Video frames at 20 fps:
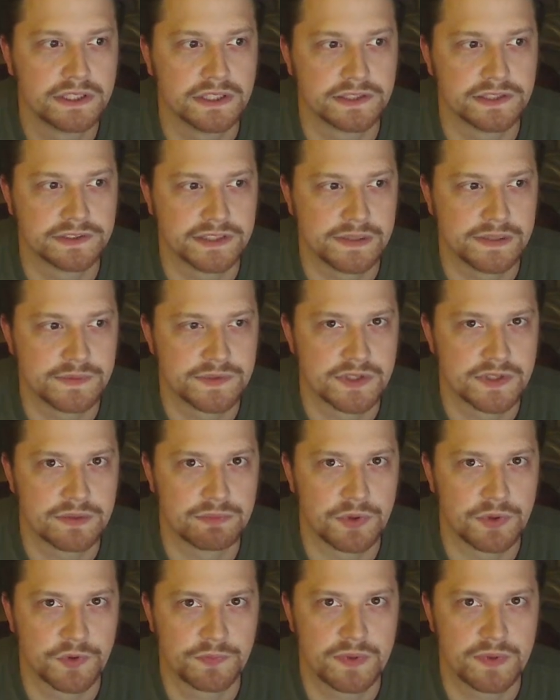It seems that
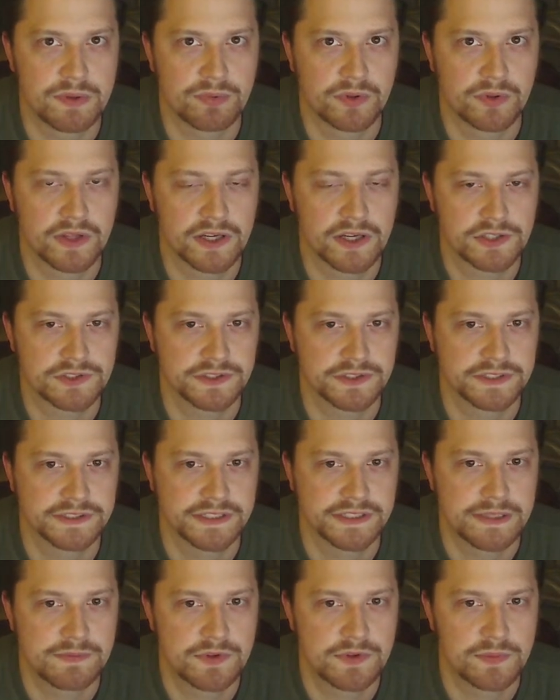most people actually
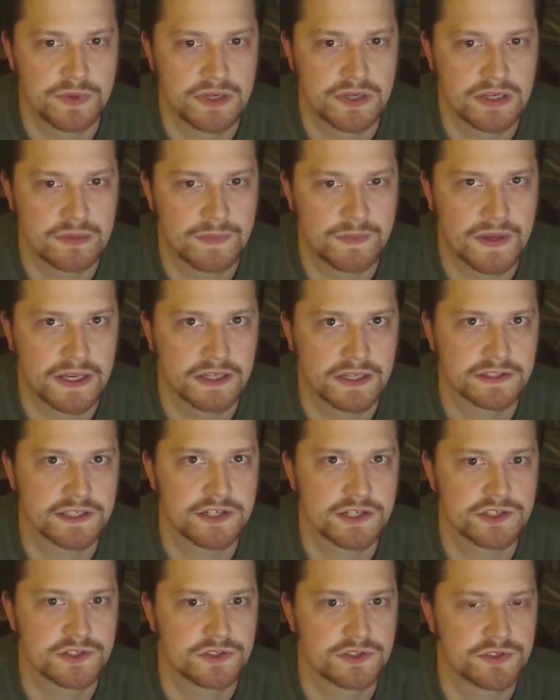seem to be paying
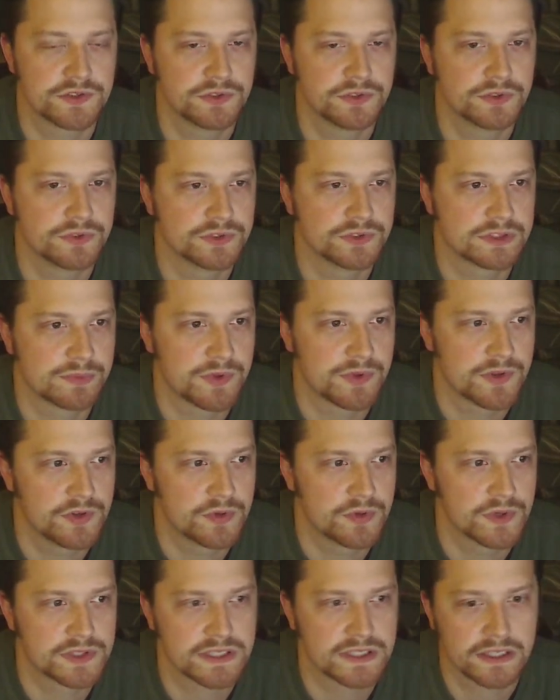attention to some of the
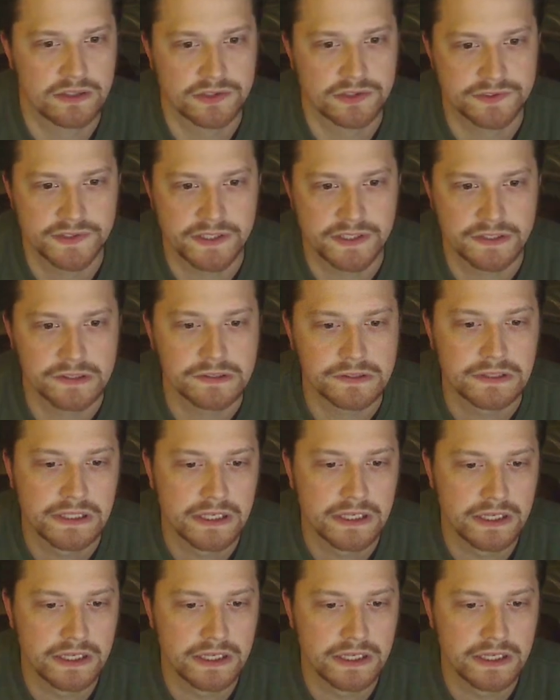newer titles now,